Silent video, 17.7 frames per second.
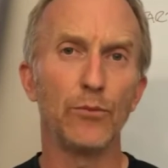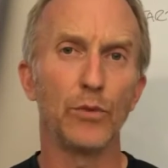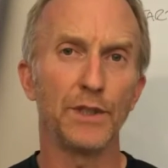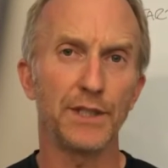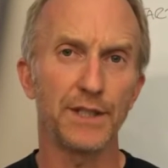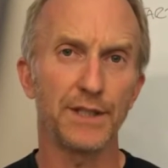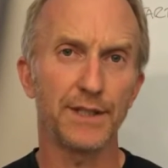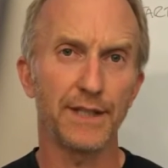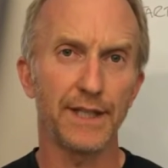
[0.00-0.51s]

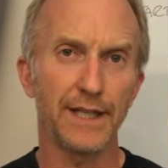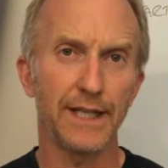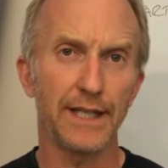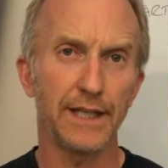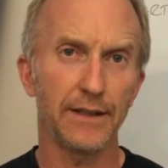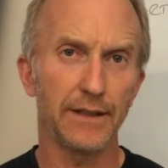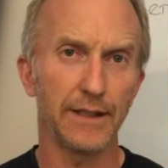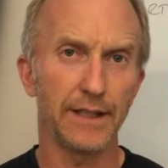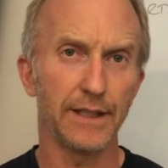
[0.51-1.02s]
which is
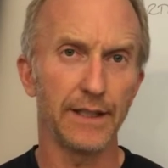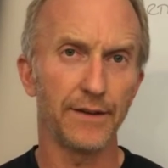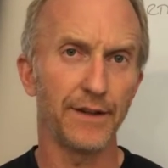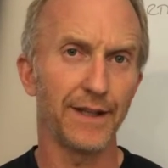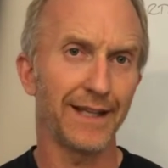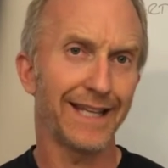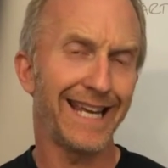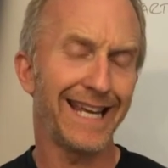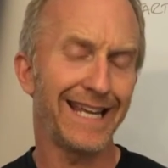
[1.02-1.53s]

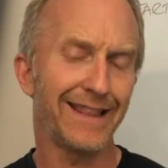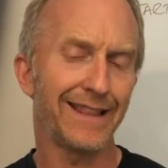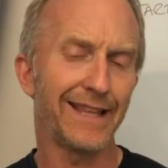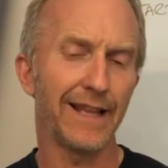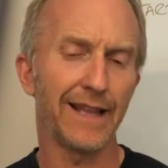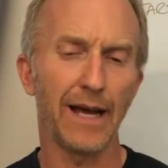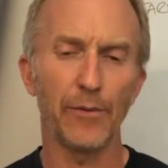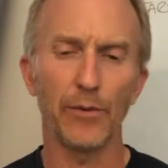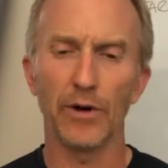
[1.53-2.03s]
the key thing
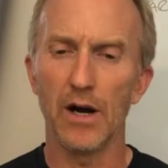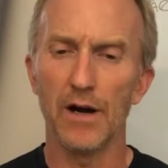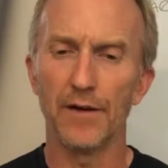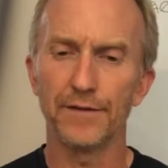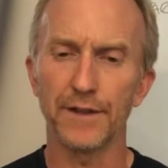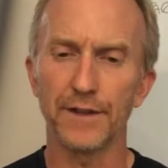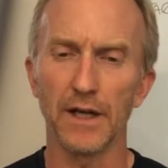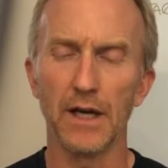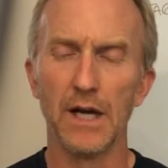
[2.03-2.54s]
that we're
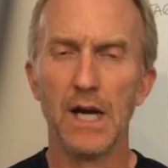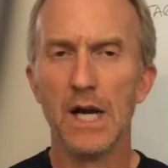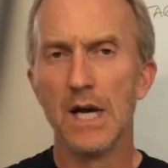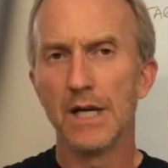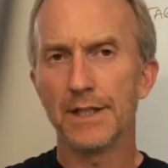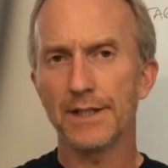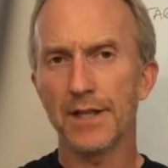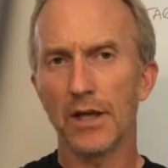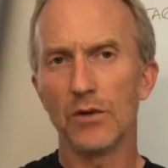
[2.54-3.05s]
after.
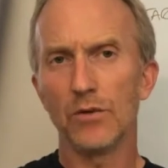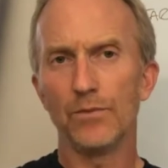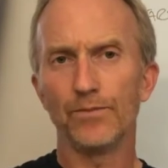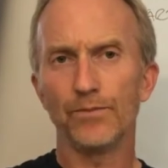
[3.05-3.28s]
So